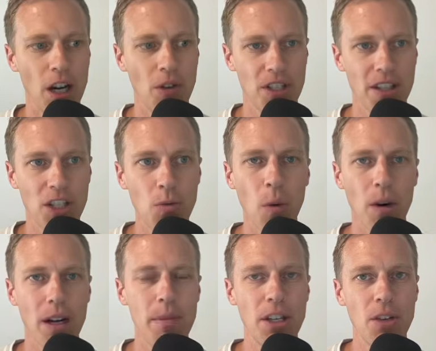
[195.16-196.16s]
So this is what we're
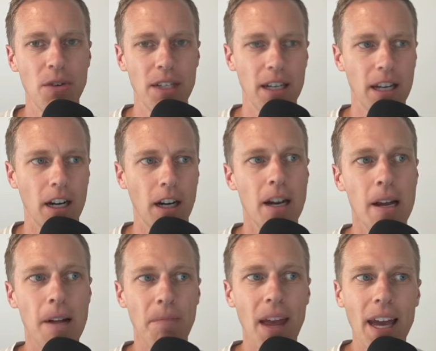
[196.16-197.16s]
going to be using here.
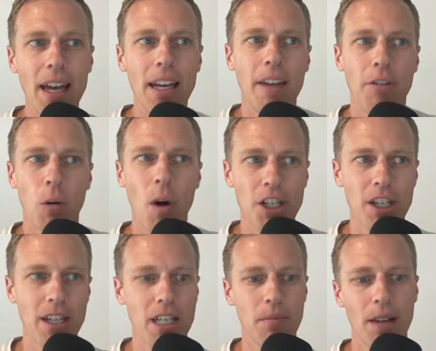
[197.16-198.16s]
And if you're watching
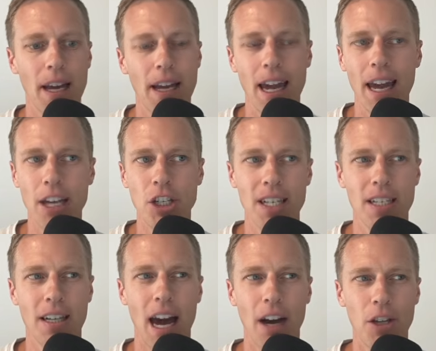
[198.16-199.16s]
this and be like, hey,
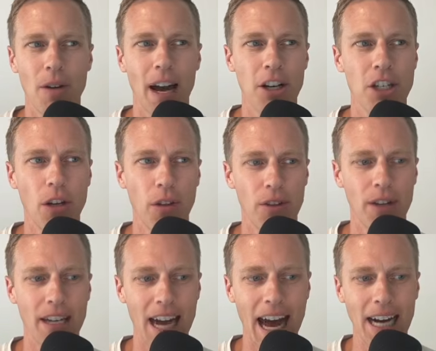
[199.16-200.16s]
Jason, how do you actually go through and
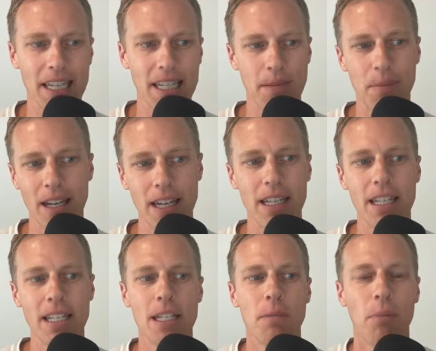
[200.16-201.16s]
get access? Because
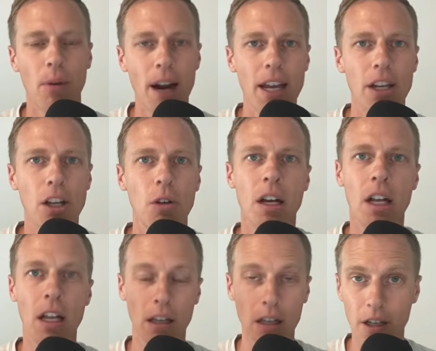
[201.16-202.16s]
this is brand new,
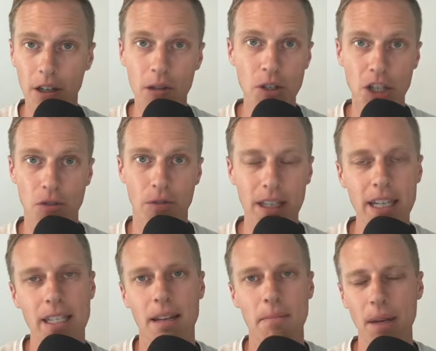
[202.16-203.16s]
literally was just
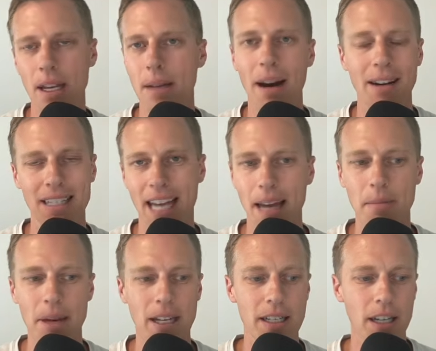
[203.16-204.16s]
released to me about 10
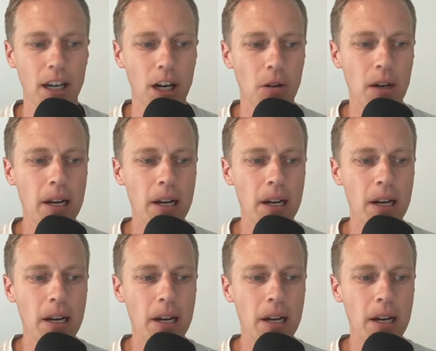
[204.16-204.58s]
minutes ago.